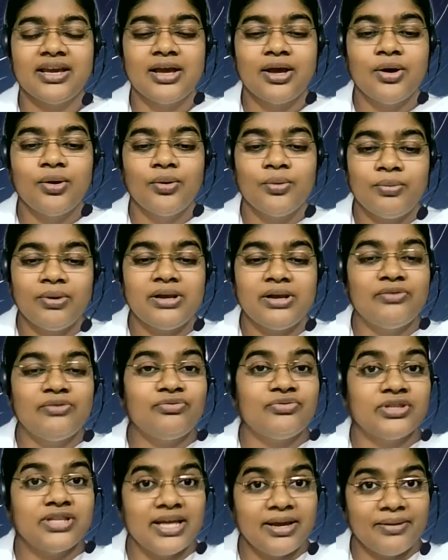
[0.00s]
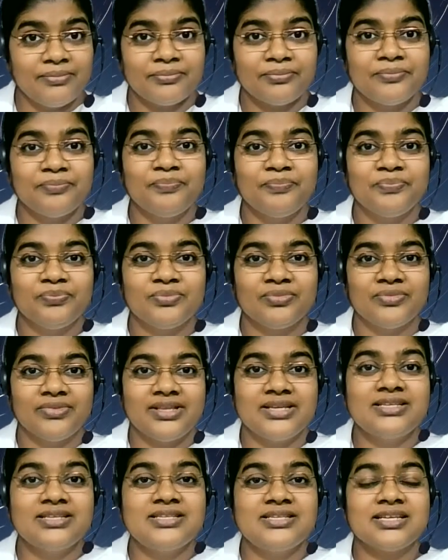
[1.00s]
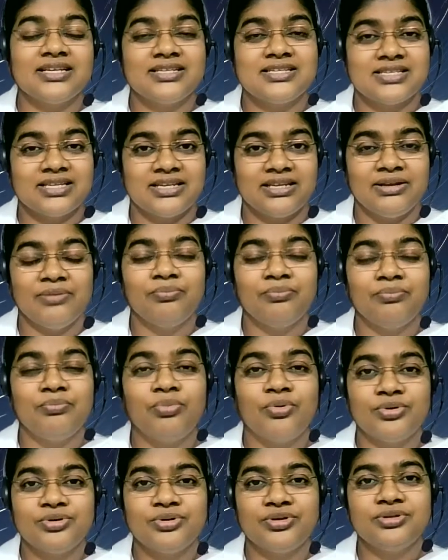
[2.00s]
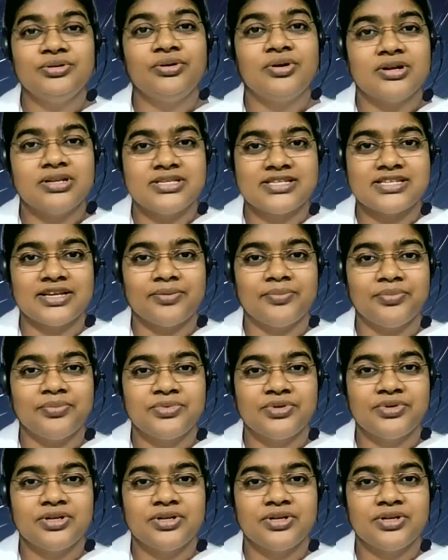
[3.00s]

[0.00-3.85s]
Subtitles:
Well, for them, this is an important concept.